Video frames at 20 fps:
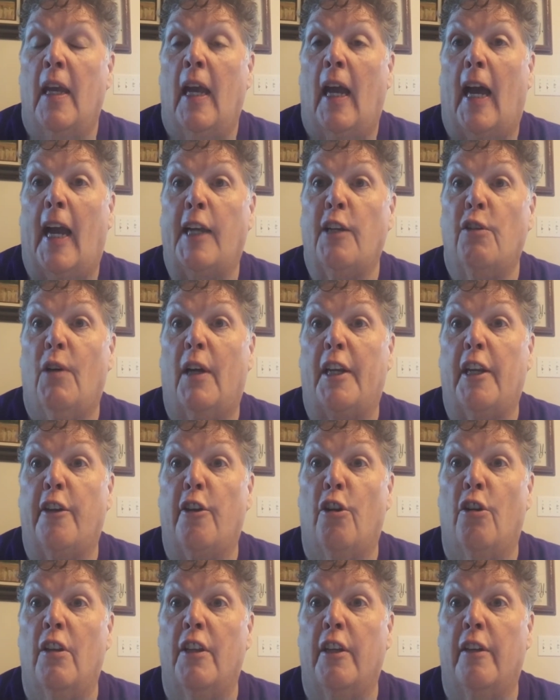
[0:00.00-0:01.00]
I know on an
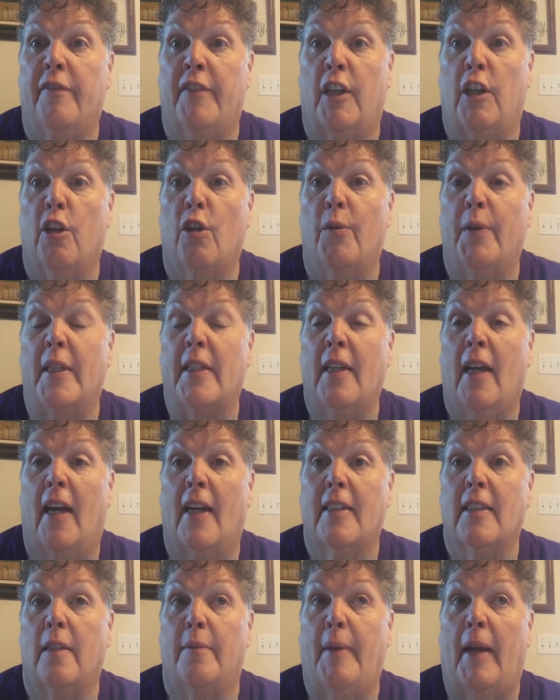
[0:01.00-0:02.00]
earlier video we
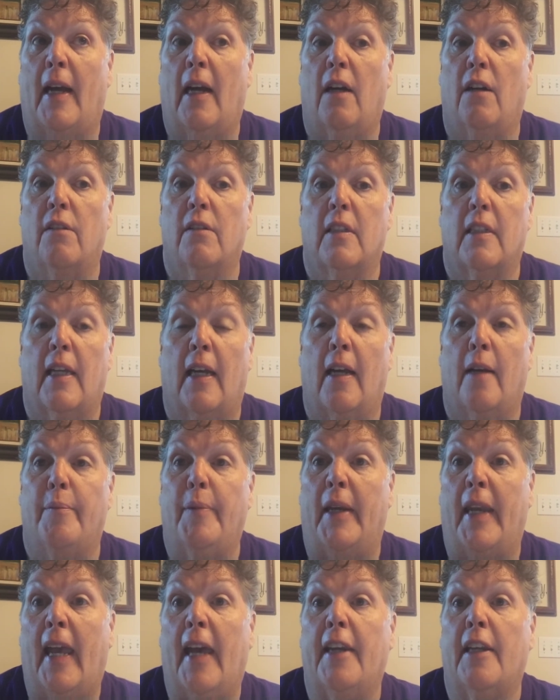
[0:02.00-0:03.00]
talked about
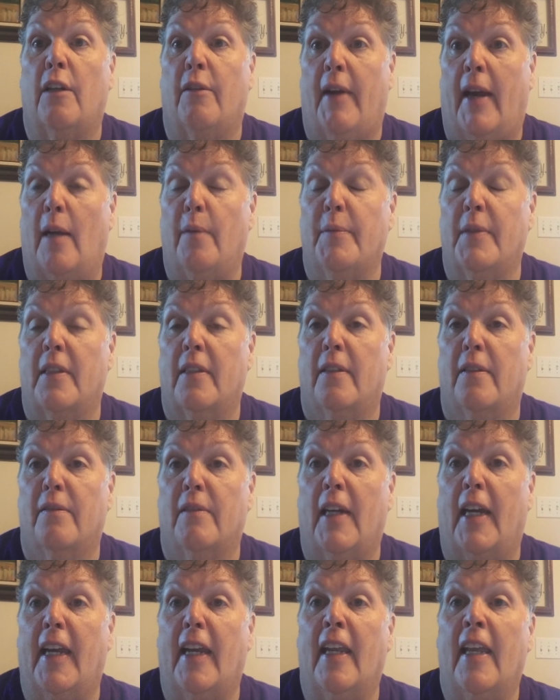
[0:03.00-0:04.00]
bananagrams,
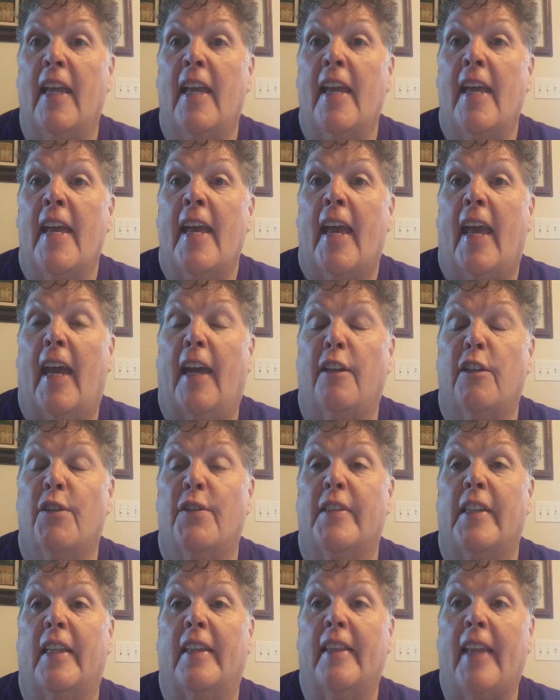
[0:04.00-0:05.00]
right? And
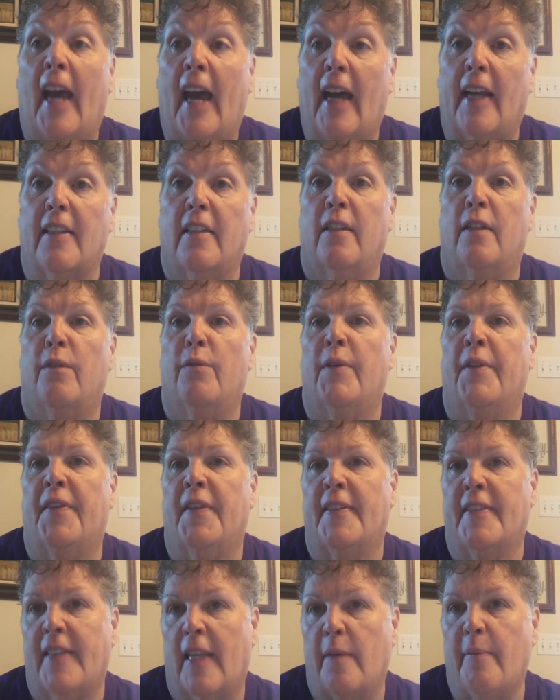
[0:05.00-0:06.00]
using that with
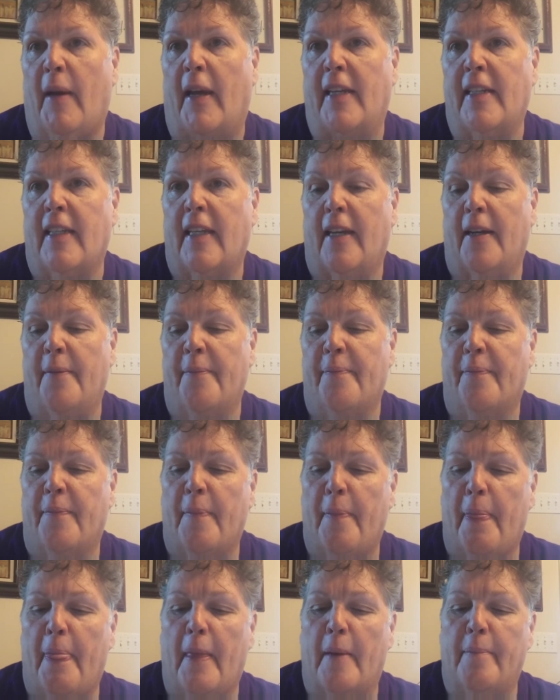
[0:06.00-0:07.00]
the same idea.
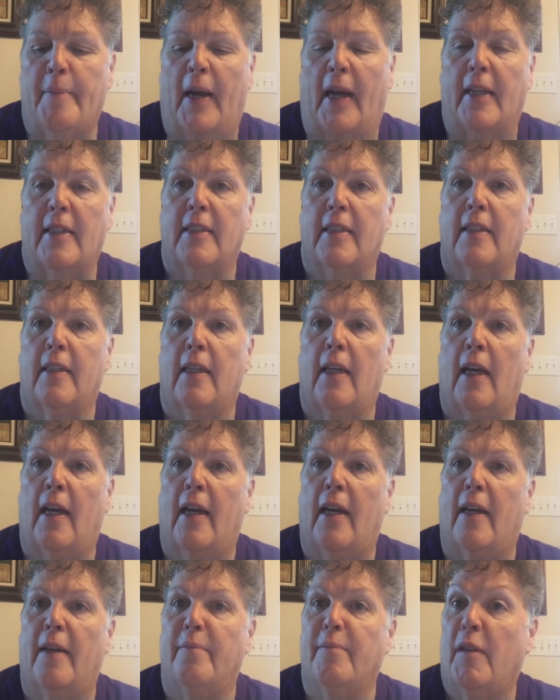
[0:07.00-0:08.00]
But
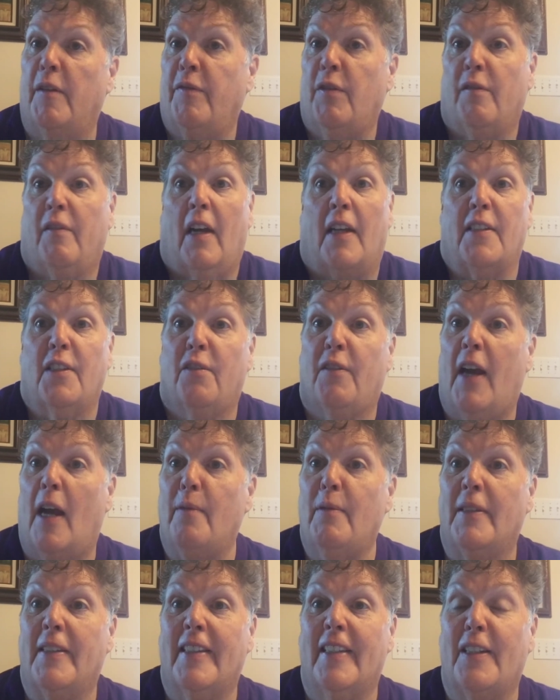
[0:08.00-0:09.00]
if you've got
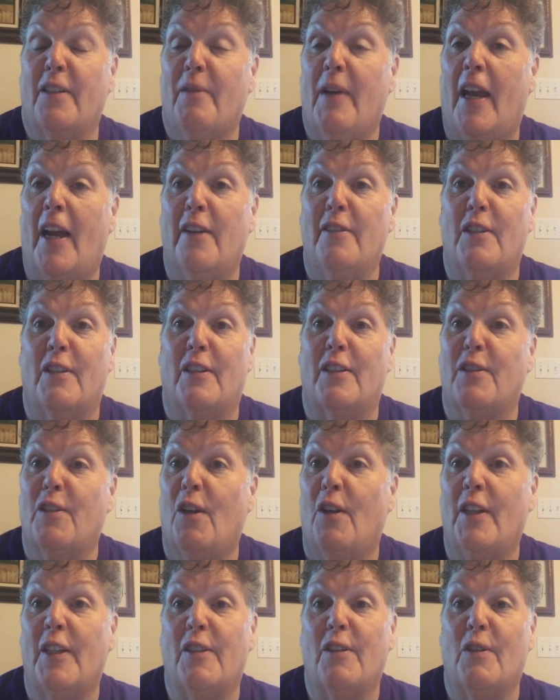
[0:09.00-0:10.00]
Scrabble sitting around, you can
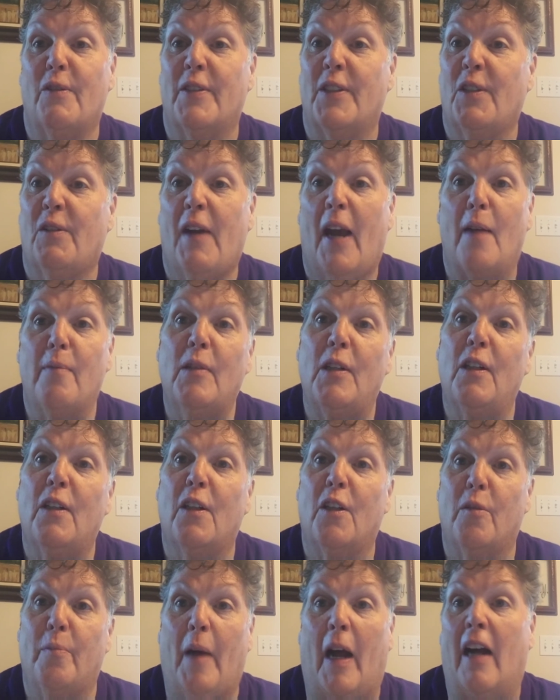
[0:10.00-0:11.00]
totally do it with Scrabble
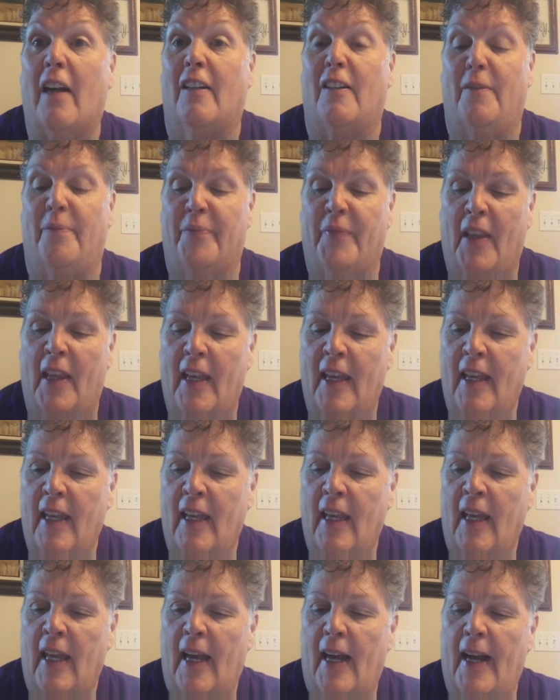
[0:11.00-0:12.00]
or Boggle.
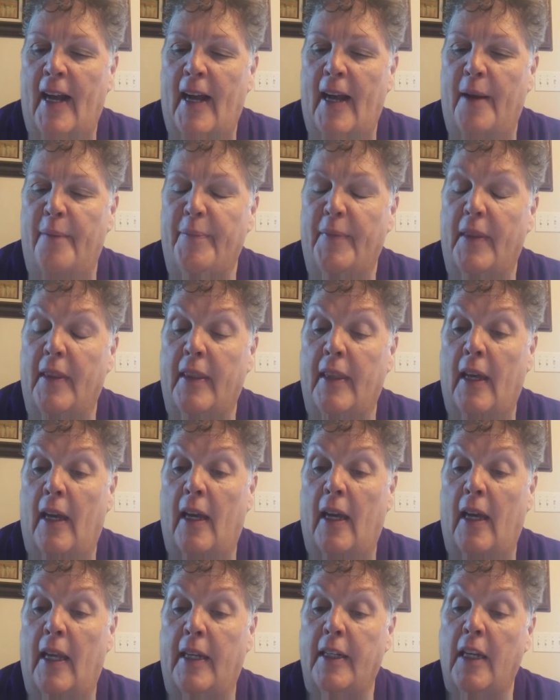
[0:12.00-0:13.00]

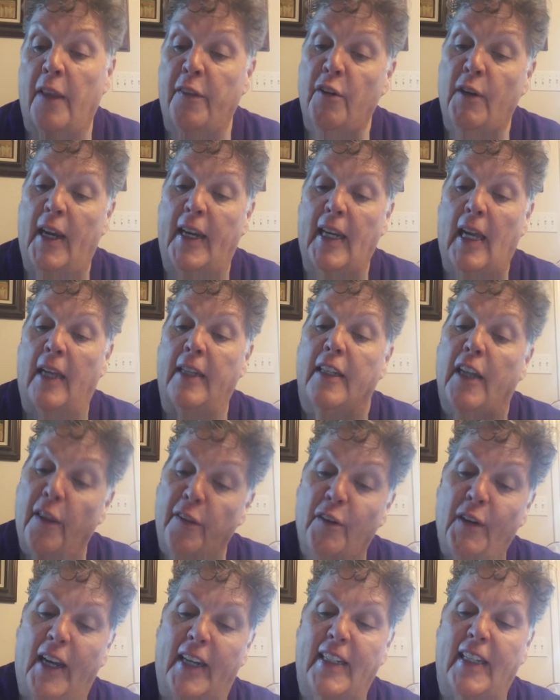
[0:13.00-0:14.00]
Another
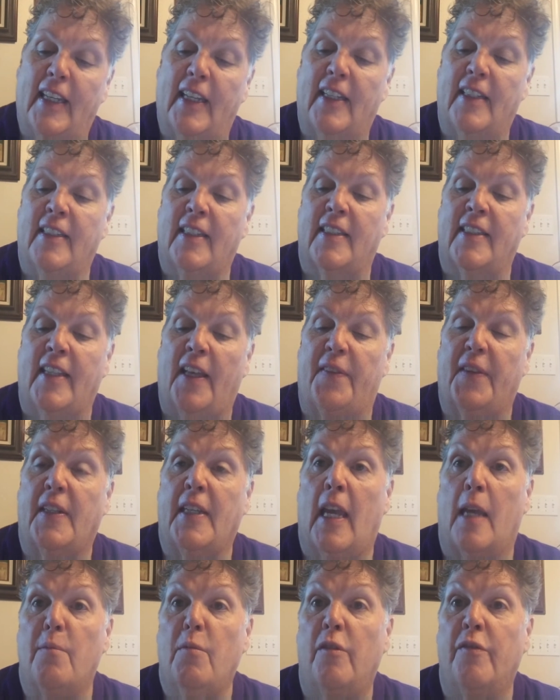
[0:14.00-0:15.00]
idea is to set the
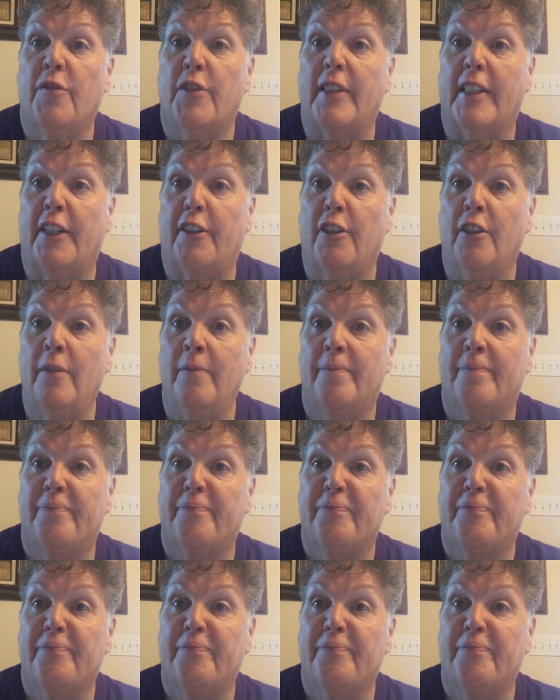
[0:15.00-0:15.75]
table for dinner.